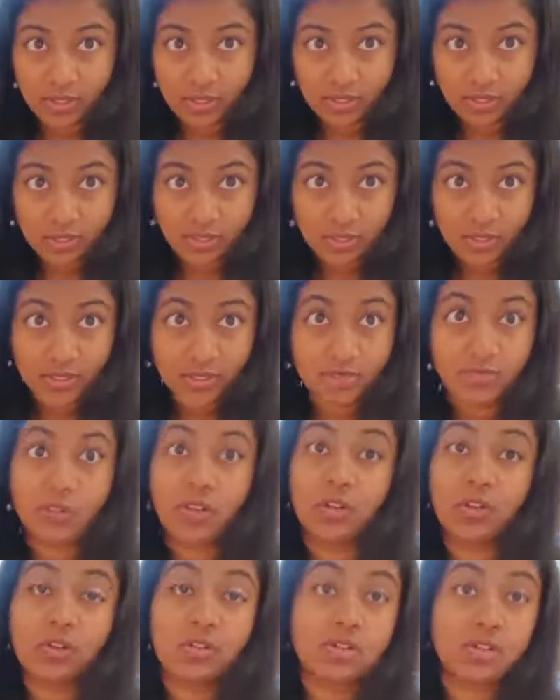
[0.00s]
it in
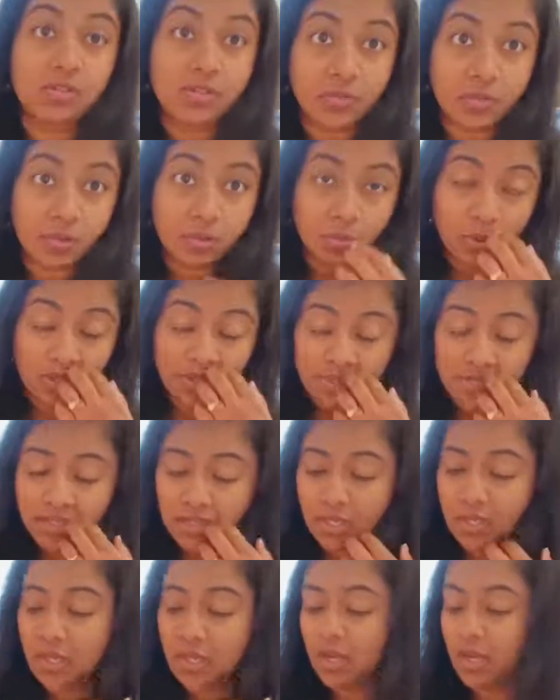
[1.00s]
various different ways.